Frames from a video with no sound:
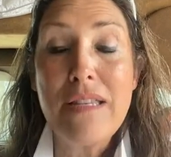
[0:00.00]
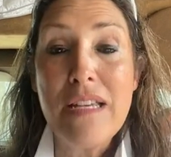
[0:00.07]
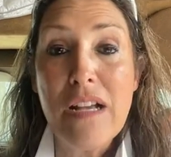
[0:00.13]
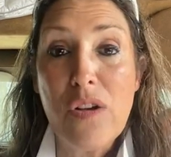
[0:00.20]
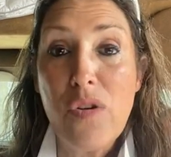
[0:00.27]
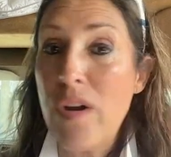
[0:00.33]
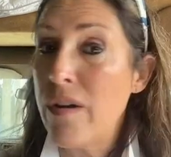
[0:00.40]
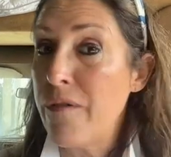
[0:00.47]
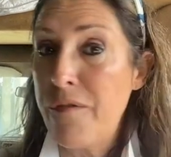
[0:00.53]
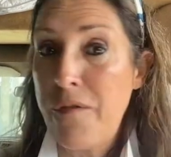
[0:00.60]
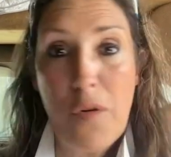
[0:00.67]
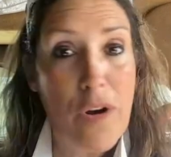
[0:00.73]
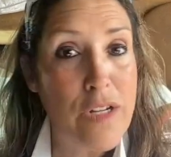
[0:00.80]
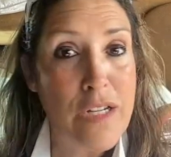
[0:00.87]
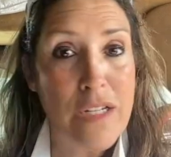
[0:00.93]
couldn't
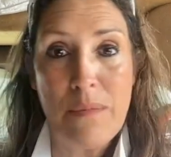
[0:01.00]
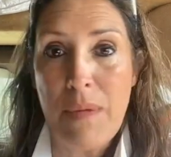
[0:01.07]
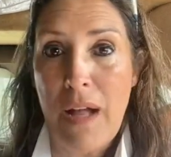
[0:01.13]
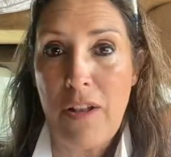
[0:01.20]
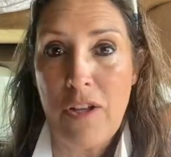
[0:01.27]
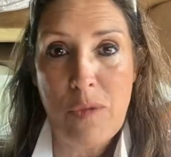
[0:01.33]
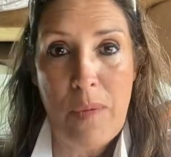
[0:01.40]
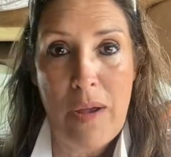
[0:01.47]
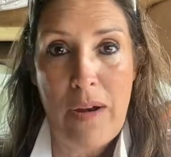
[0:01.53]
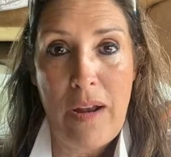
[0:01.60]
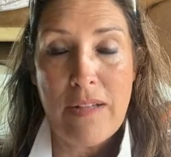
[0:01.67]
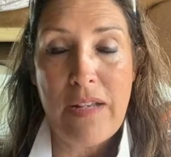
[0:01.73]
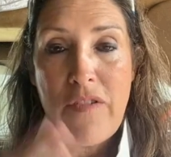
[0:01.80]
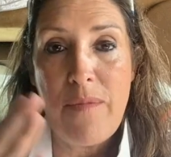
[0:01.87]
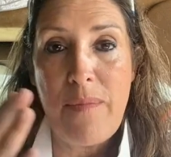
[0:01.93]
afford to demolish my own
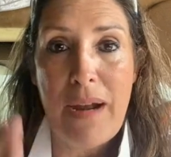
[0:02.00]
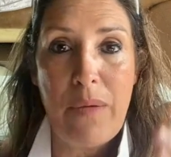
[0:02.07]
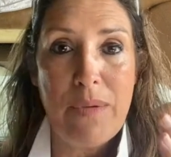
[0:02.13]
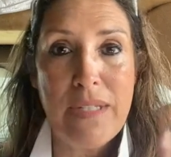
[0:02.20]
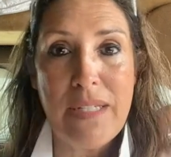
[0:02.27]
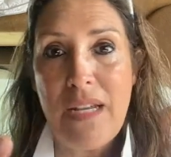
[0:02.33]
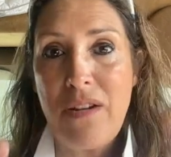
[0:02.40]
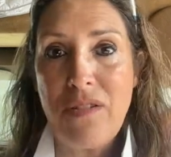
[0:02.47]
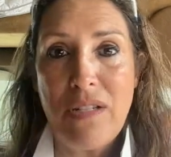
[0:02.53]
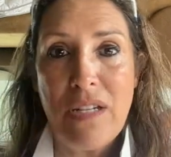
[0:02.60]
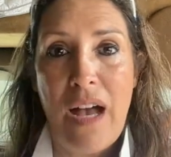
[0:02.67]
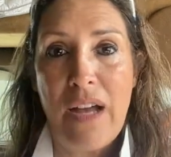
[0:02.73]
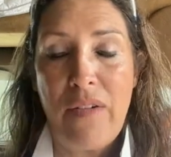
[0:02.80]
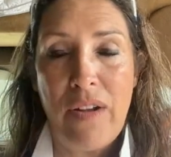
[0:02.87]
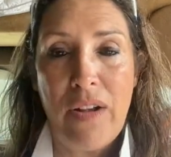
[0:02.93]
house. Everybody was
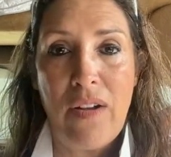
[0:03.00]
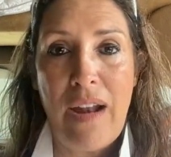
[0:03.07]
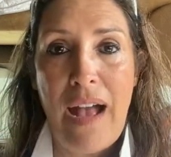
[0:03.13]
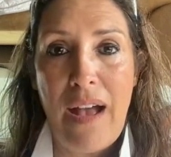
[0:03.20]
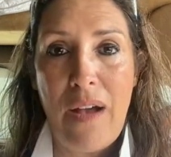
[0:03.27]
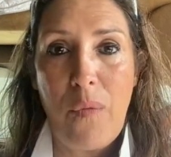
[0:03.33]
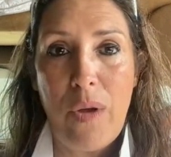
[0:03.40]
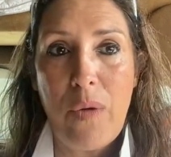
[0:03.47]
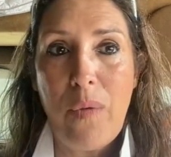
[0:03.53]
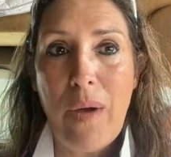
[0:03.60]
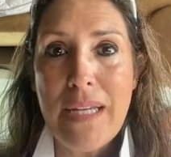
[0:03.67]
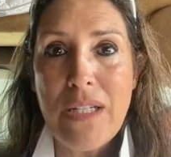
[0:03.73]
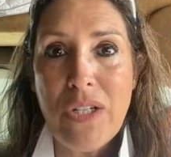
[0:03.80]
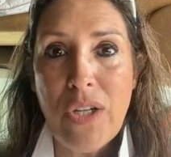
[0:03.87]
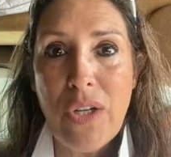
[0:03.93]
teeter-tottering on what do I
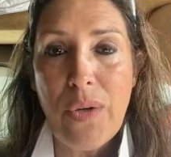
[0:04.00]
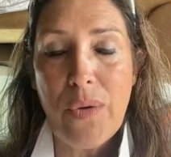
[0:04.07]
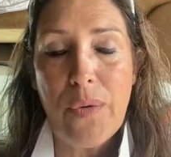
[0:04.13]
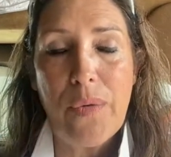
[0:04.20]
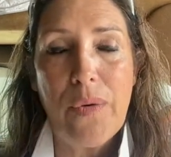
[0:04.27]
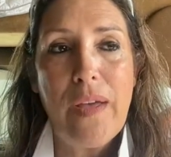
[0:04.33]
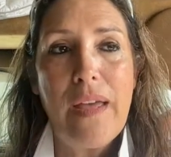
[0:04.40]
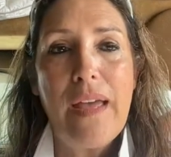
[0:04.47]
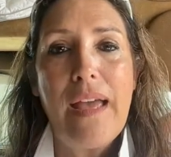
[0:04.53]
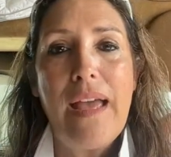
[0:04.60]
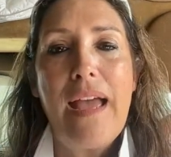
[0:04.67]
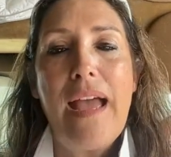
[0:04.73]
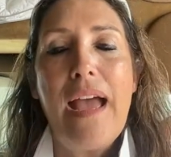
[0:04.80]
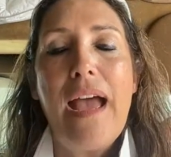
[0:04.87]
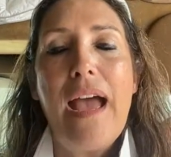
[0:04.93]
do?
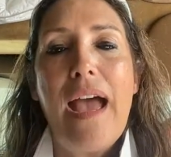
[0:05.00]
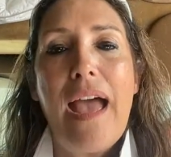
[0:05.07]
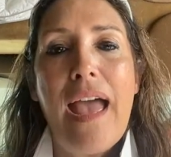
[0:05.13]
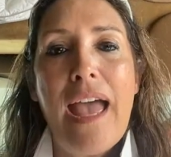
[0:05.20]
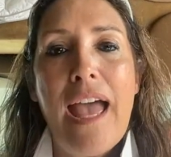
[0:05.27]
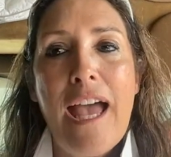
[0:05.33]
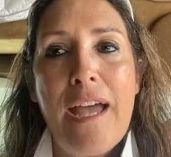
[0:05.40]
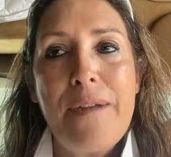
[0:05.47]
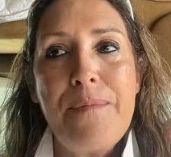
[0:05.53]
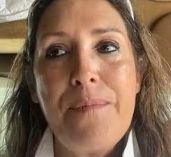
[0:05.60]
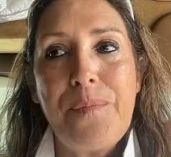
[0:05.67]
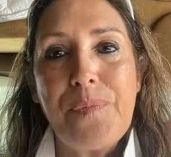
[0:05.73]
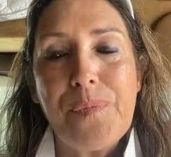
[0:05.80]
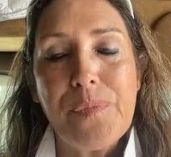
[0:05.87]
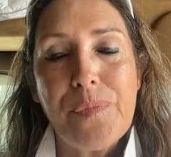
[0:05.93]
And
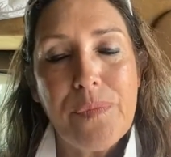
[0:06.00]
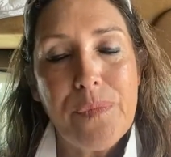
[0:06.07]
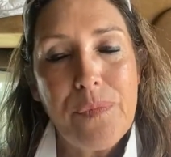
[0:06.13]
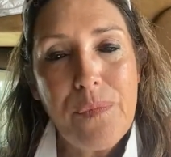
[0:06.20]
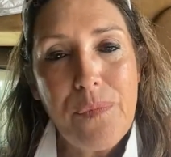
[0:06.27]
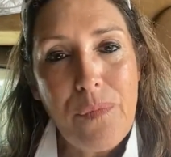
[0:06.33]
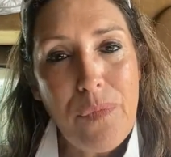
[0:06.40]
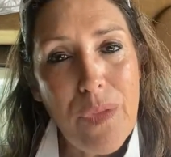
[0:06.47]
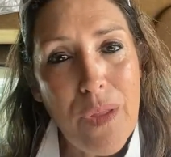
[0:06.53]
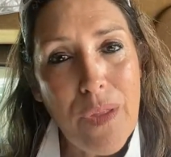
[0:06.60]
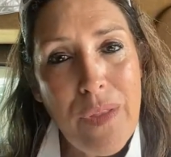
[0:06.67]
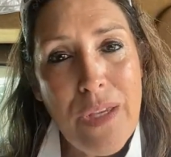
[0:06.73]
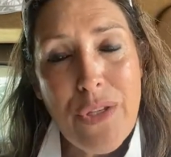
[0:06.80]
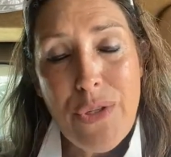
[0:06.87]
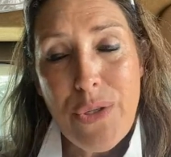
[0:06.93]

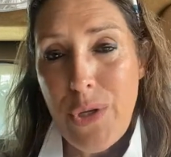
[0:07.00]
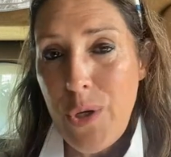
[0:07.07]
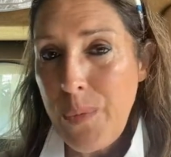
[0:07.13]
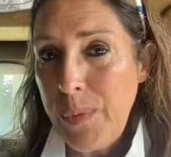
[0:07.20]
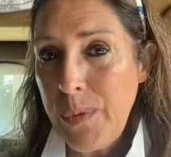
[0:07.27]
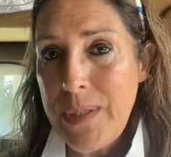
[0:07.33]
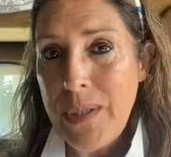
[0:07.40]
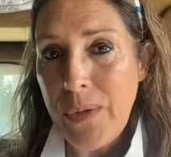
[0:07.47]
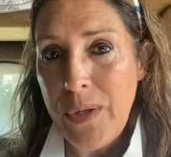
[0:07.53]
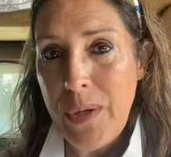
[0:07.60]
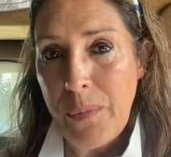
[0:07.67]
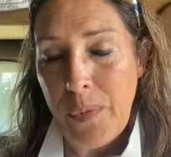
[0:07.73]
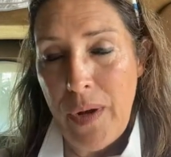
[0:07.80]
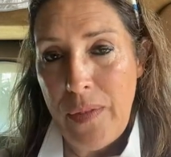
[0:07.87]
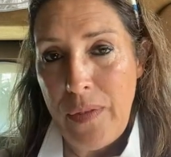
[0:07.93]
these two Brazilian
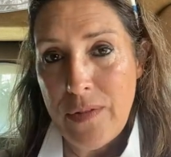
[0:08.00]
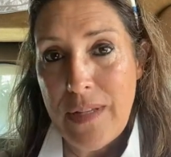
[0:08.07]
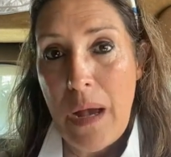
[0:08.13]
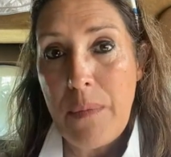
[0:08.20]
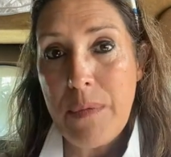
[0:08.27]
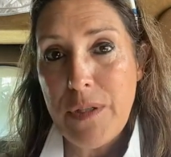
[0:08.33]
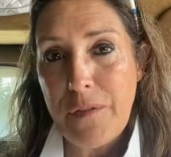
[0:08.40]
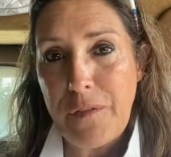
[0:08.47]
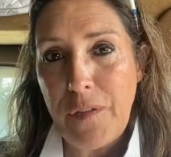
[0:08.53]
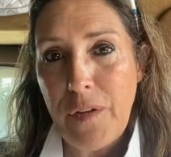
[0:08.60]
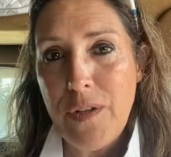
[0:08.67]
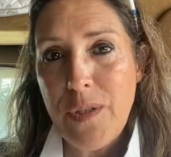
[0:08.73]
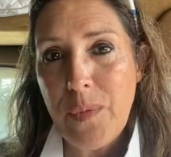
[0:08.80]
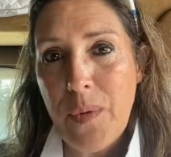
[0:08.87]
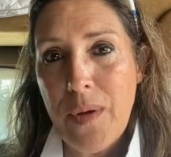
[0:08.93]
brothers, I was the
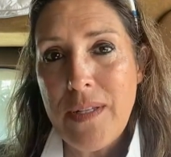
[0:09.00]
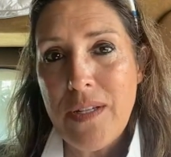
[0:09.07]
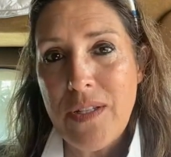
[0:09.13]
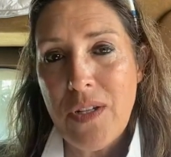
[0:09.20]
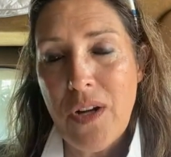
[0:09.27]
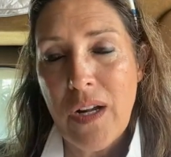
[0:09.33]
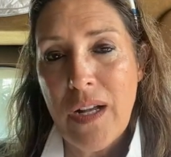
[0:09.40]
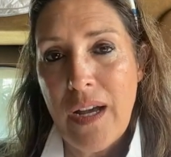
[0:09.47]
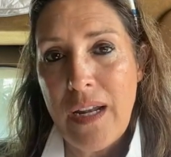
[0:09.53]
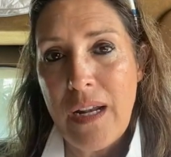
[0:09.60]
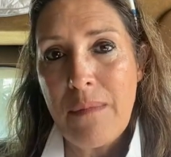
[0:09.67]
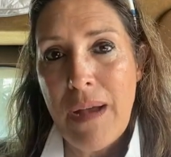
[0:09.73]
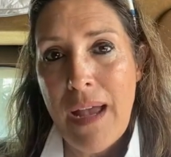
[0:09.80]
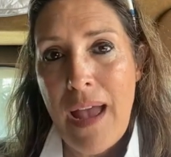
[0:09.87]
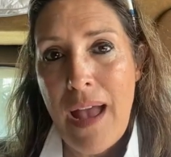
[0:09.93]
first one to start gutting
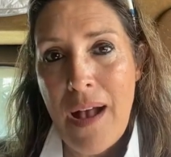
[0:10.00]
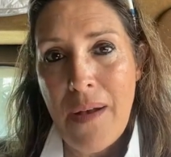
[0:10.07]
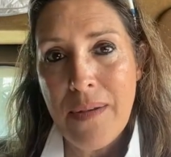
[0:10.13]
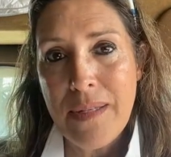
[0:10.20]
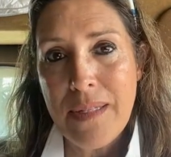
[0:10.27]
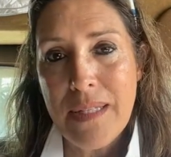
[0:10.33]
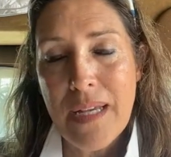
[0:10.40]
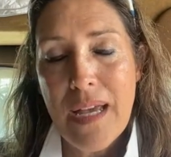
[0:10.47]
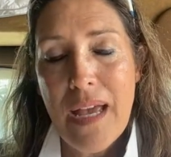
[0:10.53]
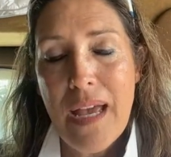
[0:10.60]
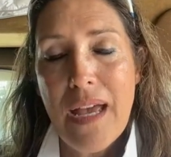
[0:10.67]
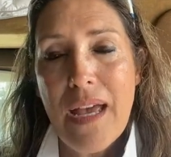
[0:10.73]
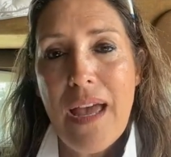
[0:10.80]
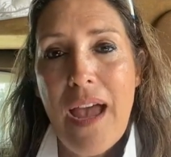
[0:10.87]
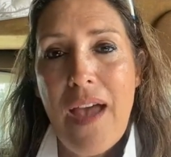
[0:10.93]
my house.
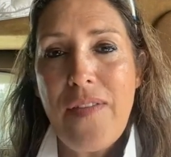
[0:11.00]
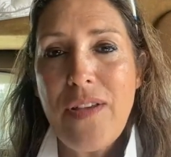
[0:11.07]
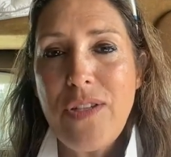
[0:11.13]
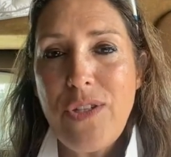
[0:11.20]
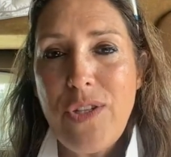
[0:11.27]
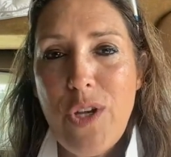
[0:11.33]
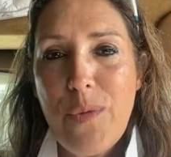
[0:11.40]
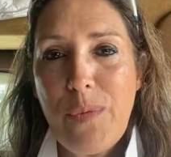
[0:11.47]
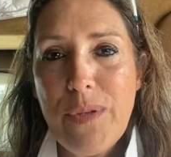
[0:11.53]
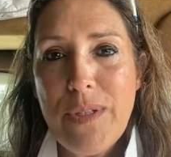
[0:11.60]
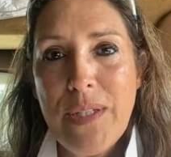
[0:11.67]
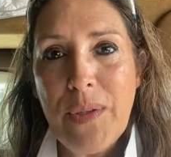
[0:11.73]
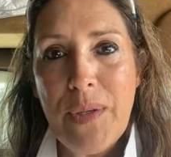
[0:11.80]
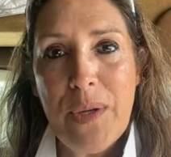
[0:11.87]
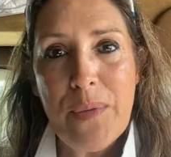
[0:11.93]
And these two
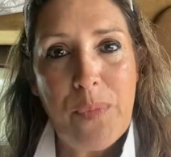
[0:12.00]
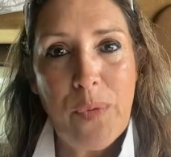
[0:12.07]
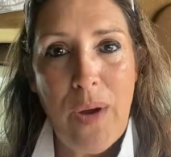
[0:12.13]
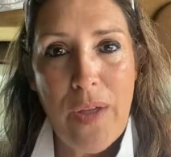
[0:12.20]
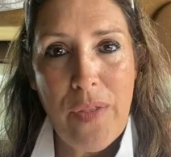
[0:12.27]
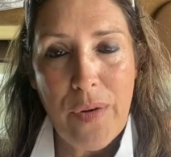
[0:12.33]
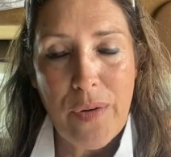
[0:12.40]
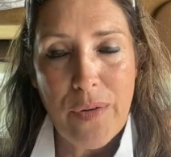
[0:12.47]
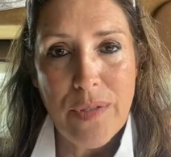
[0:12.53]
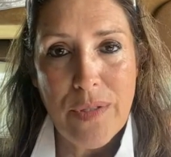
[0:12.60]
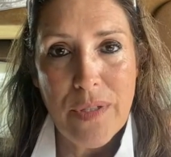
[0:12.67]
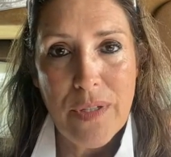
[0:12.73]
Brazilian brothers